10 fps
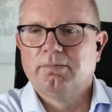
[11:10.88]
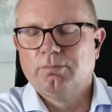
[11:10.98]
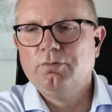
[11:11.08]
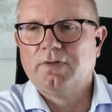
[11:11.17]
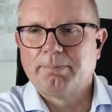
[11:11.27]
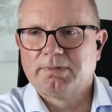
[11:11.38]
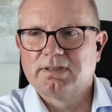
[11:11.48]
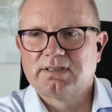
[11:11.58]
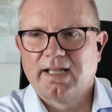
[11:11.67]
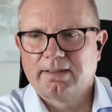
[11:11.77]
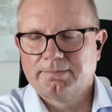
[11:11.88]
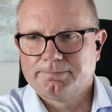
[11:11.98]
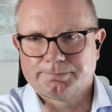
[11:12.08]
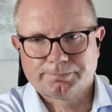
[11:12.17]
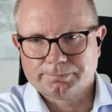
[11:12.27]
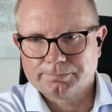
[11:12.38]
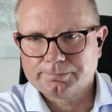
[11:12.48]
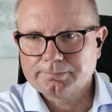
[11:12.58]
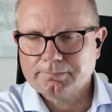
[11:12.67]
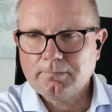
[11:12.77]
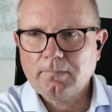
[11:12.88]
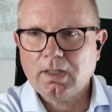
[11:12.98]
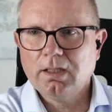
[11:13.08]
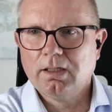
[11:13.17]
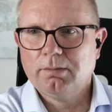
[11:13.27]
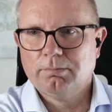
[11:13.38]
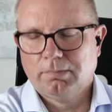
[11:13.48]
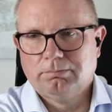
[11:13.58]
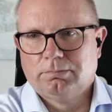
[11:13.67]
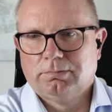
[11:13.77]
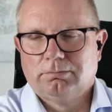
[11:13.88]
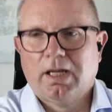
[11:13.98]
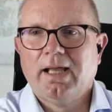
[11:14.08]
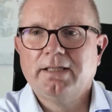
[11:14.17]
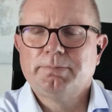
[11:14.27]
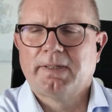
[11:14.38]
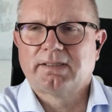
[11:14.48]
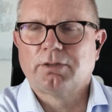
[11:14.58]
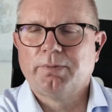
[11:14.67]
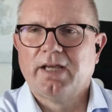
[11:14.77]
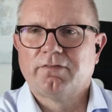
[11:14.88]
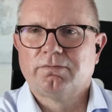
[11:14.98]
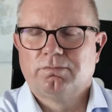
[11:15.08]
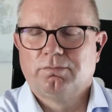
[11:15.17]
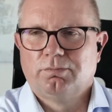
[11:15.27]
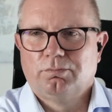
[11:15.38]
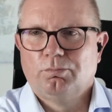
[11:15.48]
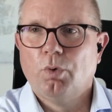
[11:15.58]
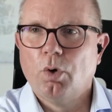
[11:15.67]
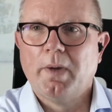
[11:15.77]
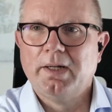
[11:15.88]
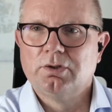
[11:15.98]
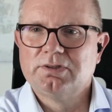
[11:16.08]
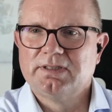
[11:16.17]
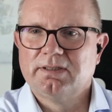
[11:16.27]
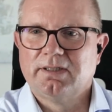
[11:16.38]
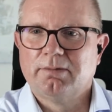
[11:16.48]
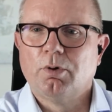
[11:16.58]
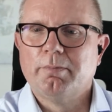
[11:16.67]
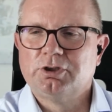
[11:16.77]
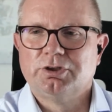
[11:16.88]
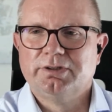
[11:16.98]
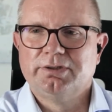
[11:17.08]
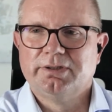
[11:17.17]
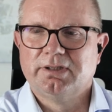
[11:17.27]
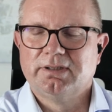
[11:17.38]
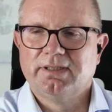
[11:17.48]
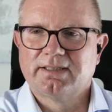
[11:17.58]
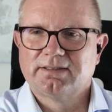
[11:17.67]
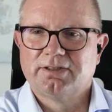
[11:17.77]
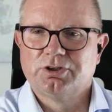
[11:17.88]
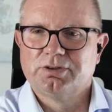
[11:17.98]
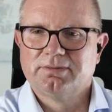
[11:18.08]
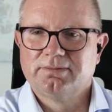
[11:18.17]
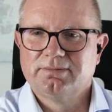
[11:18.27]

moved up the stack. I expect that we have more vendors in and more maturity in the next edition.